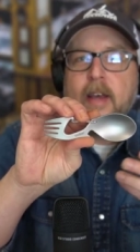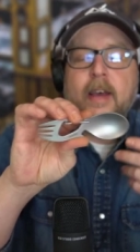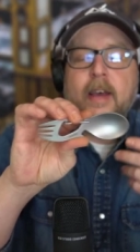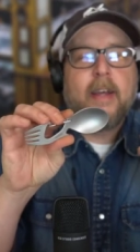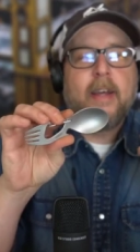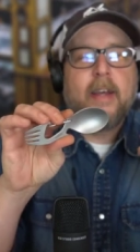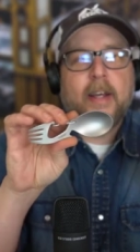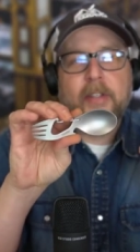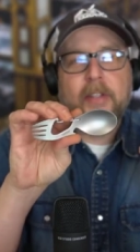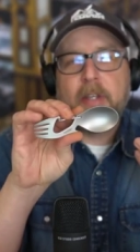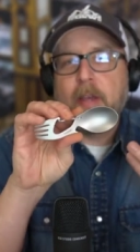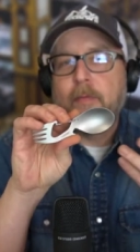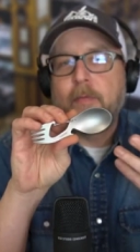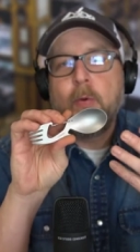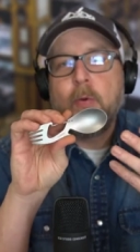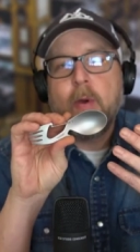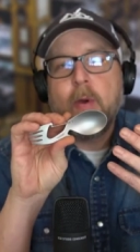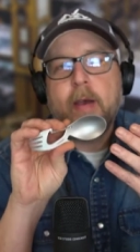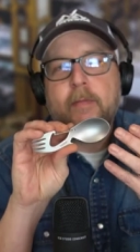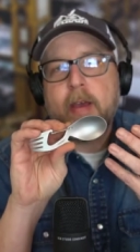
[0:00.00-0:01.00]
Guys, if you
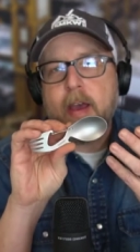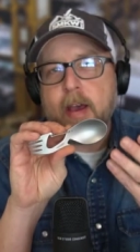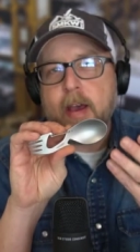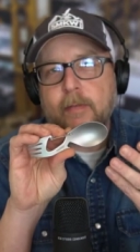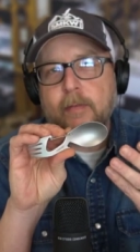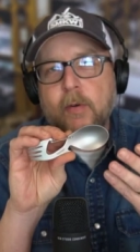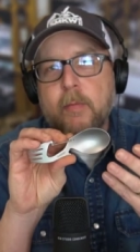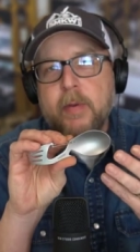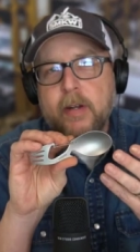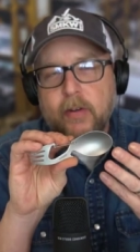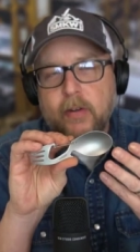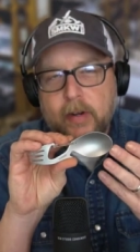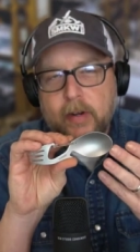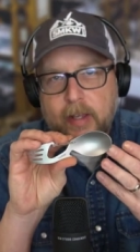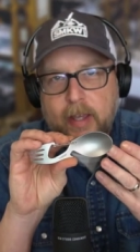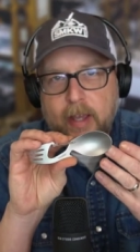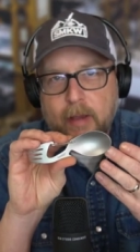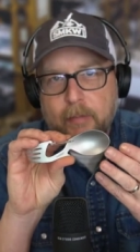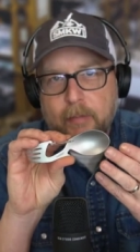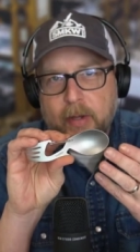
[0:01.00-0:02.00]
have ever been on a
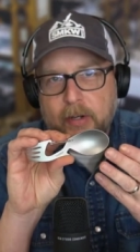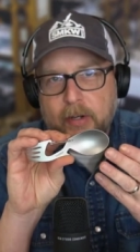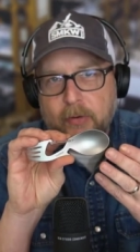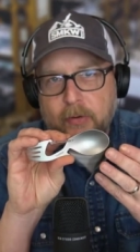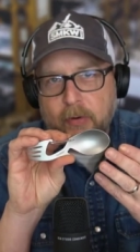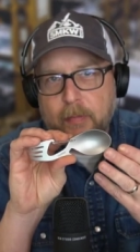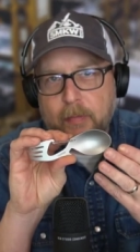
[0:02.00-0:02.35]
camping trip